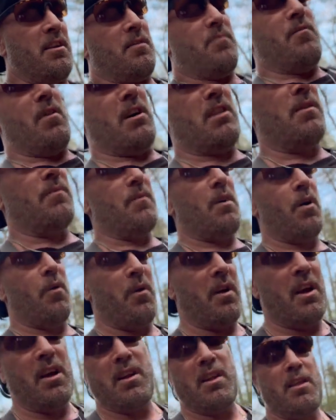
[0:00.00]
just muscled my
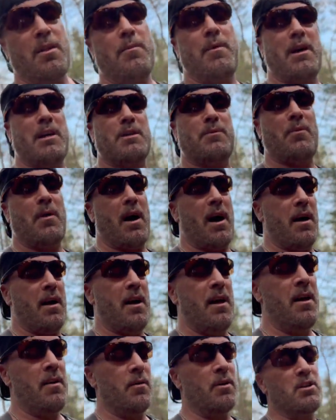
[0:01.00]
way into the best spot,
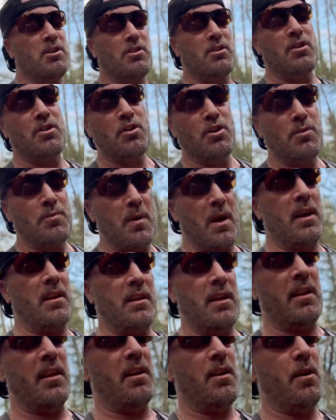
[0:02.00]
which is a douchebag
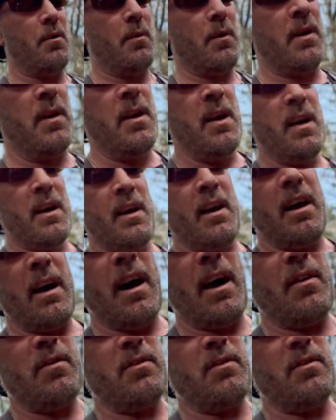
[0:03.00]
thing to do. But I